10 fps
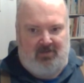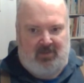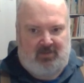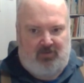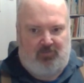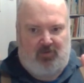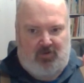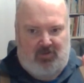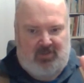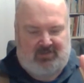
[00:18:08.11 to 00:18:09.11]
That the
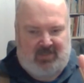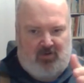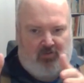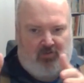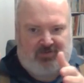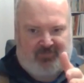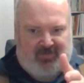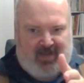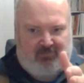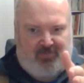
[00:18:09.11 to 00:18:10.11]
owners of
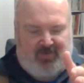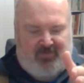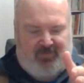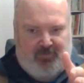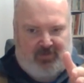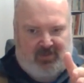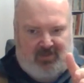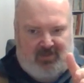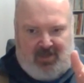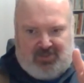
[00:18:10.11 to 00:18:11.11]
land would be few,
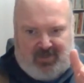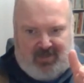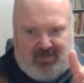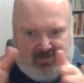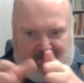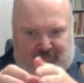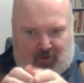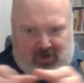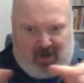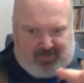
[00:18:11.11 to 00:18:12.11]
so they
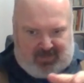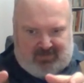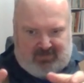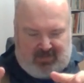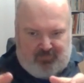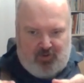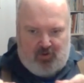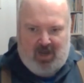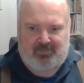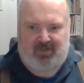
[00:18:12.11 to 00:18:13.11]
broke up
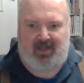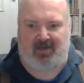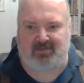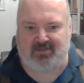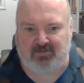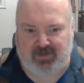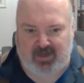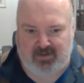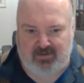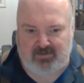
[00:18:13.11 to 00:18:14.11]
the lots. Okay,